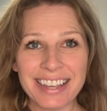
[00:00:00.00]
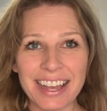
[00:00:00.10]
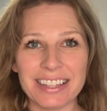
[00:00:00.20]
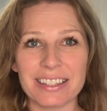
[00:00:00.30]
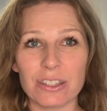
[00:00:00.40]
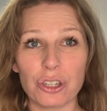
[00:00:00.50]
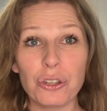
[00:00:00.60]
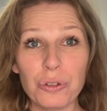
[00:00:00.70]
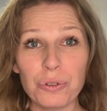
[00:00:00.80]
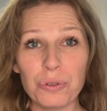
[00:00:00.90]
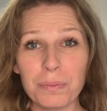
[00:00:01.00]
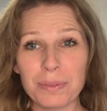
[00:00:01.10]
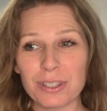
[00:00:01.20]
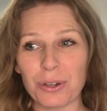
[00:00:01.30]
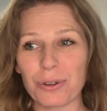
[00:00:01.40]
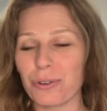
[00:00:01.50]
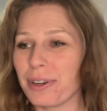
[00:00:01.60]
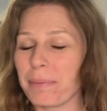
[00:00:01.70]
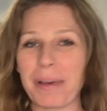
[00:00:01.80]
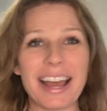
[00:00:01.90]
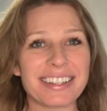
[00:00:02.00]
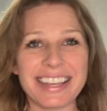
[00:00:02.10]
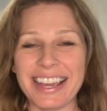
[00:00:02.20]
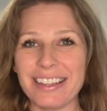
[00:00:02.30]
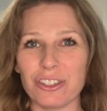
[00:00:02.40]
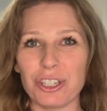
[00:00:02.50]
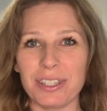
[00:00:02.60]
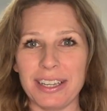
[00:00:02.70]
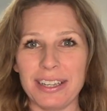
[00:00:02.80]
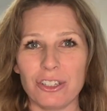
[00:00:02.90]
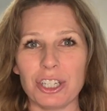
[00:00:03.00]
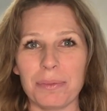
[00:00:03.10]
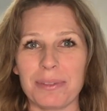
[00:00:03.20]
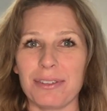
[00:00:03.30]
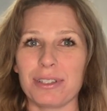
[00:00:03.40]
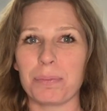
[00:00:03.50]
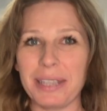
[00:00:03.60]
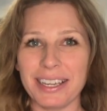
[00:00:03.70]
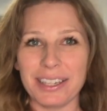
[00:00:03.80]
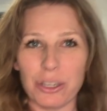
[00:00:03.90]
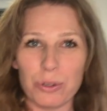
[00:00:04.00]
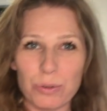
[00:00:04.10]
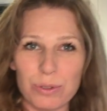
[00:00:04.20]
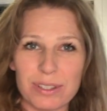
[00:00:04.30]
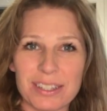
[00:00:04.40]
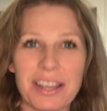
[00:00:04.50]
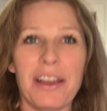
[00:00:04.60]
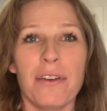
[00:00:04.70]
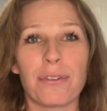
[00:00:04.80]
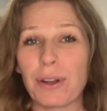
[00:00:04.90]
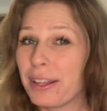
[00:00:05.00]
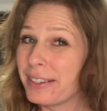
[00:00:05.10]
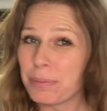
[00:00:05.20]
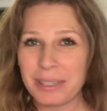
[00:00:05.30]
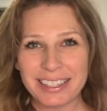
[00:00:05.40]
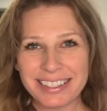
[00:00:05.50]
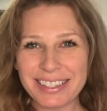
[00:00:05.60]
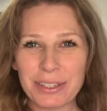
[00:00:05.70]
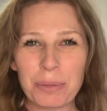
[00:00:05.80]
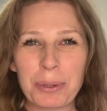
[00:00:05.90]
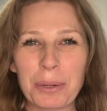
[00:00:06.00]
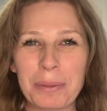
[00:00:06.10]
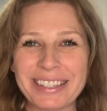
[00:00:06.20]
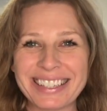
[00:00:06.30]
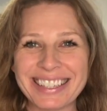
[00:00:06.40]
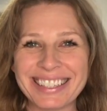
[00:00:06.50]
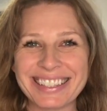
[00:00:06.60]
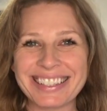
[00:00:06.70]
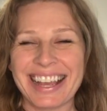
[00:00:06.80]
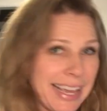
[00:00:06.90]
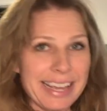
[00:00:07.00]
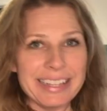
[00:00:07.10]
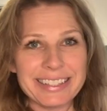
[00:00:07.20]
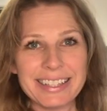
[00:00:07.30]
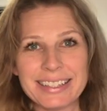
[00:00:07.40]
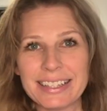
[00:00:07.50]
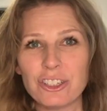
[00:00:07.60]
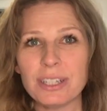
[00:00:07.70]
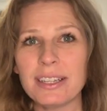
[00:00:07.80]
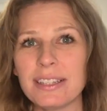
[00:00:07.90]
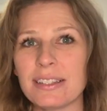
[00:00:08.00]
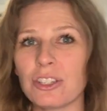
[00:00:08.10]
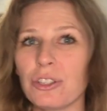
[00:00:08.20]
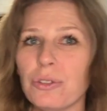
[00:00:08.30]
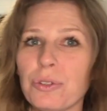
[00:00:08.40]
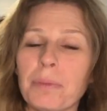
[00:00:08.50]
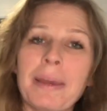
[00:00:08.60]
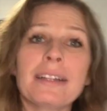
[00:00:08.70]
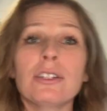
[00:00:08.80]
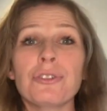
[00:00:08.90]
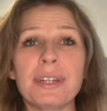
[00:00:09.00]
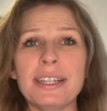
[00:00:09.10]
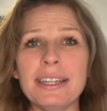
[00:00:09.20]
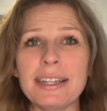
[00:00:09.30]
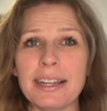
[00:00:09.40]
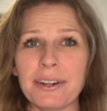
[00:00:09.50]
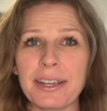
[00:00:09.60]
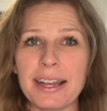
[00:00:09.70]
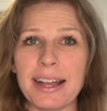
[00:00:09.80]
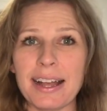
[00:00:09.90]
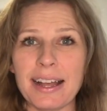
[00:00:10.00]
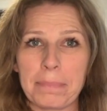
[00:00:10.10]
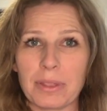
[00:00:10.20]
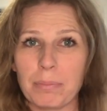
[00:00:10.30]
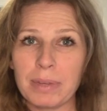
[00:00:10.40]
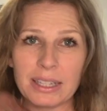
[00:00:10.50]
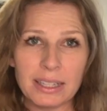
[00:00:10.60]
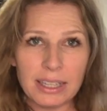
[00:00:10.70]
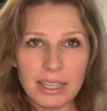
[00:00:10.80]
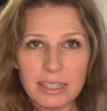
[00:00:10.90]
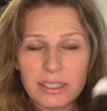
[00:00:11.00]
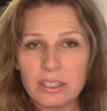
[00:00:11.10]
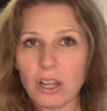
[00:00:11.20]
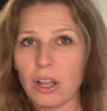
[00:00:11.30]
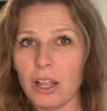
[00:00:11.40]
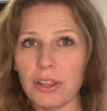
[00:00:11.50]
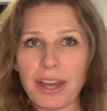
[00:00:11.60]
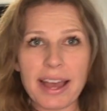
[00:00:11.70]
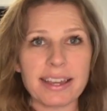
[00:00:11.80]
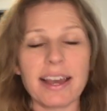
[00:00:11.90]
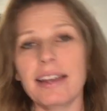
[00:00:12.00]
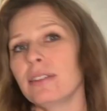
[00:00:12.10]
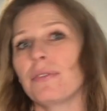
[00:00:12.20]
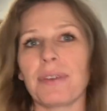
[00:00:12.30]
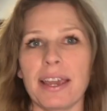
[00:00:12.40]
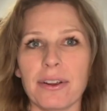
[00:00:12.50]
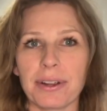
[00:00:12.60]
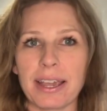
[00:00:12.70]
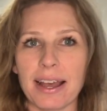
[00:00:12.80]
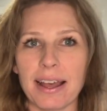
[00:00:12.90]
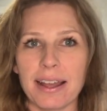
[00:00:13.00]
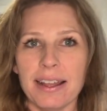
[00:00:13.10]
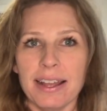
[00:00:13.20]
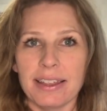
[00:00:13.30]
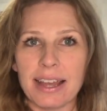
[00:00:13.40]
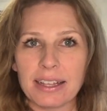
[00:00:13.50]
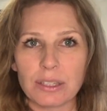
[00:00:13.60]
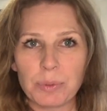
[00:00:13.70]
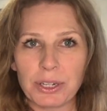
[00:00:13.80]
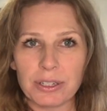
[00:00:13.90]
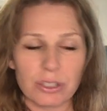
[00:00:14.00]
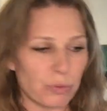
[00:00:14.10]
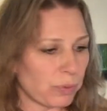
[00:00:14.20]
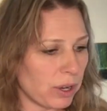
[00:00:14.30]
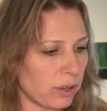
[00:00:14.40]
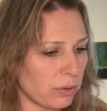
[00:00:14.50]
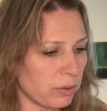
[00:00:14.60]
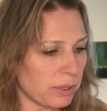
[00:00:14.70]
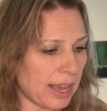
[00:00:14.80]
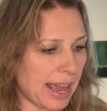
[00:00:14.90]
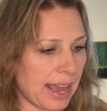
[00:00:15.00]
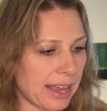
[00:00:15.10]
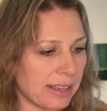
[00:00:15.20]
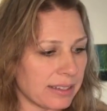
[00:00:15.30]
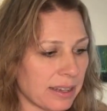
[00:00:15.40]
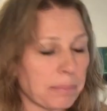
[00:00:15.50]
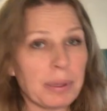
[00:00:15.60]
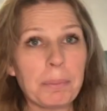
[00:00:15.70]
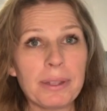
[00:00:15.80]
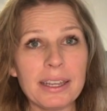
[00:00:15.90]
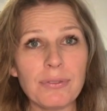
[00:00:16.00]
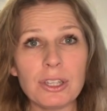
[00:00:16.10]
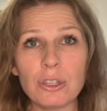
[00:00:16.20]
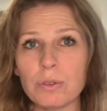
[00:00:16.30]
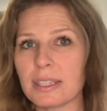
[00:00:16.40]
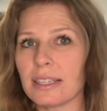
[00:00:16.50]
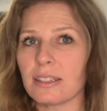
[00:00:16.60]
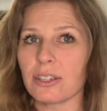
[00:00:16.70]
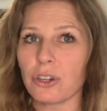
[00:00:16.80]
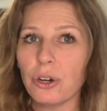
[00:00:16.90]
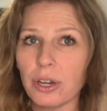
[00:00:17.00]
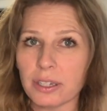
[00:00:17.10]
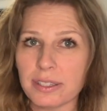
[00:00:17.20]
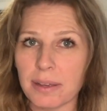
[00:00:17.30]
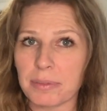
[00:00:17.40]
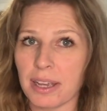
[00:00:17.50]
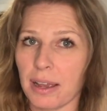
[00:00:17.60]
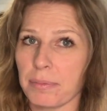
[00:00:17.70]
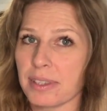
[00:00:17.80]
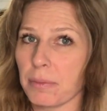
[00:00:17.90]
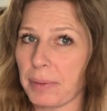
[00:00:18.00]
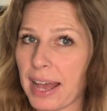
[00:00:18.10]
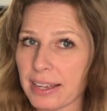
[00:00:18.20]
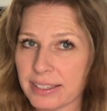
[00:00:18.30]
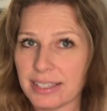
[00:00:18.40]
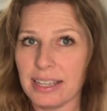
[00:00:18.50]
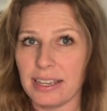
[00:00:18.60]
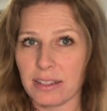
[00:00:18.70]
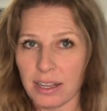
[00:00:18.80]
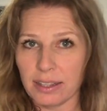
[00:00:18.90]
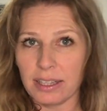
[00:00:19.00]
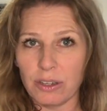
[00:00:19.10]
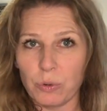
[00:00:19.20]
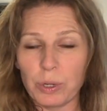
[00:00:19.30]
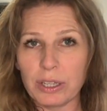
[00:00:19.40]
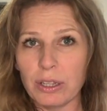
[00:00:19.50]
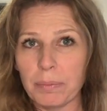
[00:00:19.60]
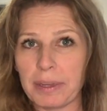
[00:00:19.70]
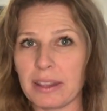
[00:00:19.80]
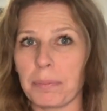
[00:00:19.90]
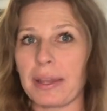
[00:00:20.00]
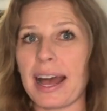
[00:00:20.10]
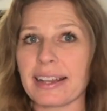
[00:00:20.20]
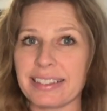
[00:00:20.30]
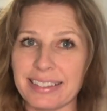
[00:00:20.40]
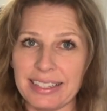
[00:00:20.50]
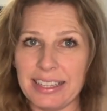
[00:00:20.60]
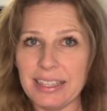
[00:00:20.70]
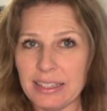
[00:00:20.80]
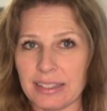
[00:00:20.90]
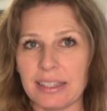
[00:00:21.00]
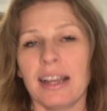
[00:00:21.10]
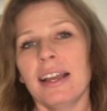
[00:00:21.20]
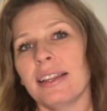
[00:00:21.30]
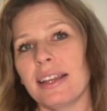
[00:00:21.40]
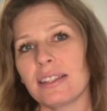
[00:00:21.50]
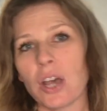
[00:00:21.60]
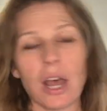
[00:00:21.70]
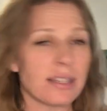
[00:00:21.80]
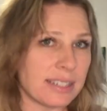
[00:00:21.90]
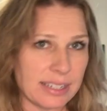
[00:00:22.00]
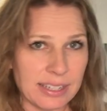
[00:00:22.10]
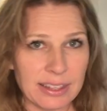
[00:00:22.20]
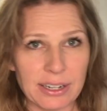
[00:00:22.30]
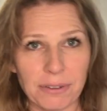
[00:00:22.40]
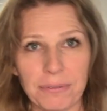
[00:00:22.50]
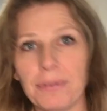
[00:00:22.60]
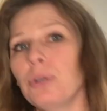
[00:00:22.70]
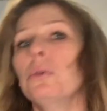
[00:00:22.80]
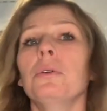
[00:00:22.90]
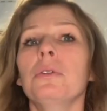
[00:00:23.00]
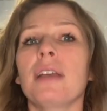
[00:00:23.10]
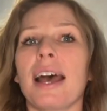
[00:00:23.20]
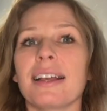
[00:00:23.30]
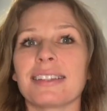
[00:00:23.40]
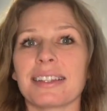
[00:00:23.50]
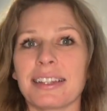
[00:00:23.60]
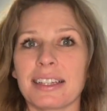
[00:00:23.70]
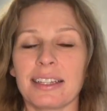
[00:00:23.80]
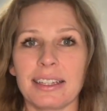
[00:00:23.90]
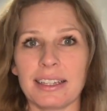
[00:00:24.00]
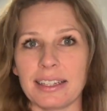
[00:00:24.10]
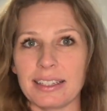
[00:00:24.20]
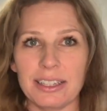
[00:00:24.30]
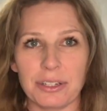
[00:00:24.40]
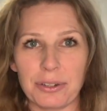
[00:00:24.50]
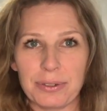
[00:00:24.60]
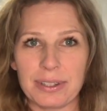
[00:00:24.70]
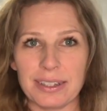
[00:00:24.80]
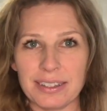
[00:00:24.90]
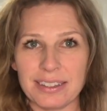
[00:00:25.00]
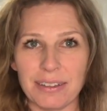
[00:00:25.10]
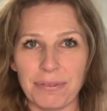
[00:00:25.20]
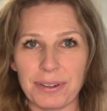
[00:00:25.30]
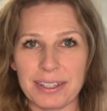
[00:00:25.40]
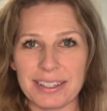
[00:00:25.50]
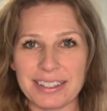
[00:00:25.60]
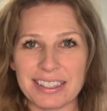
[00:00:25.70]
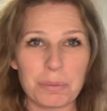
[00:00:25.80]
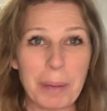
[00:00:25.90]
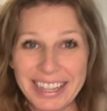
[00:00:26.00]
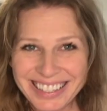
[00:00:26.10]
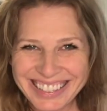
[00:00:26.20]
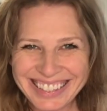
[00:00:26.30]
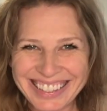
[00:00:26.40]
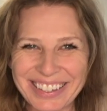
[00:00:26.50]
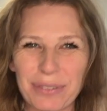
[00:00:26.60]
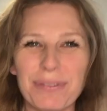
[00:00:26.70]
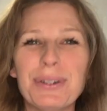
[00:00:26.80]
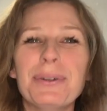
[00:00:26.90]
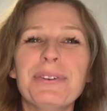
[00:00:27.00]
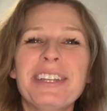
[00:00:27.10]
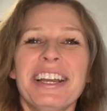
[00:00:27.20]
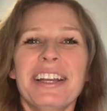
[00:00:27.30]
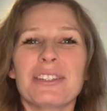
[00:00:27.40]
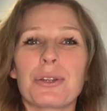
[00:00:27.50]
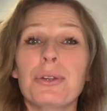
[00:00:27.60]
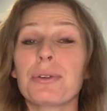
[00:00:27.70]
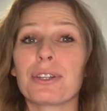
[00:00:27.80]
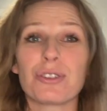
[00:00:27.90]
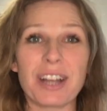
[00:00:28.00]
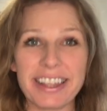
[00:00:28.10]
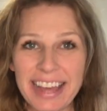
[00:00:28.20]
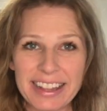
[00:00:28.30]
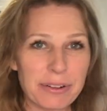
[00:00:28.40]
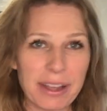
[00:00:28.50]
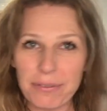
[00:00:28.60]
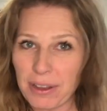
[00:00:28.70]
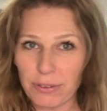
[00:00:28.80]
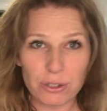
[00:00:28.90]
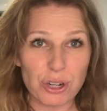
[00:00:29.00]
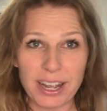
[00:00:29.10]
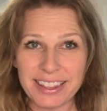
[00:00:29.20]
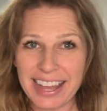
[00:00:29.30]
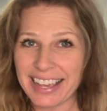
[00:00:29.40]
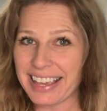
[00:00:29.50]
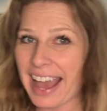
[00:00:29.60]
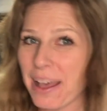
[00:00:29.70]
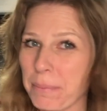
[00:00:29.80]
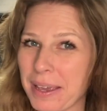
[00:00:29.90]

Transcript: Tut's tomb. So going back to ancient Egypt, it was being used for all its medicinal purposes. It's indigenous to the Mediterranean area, the Middle East, all that kind of area. That's where it's grown, and um, people even use it to cook sometimes, the black seed, not the oil, but the black seeds. They toss it in their food as a little, you know, different spice to their food. So you can try that out. I've never tried that yet.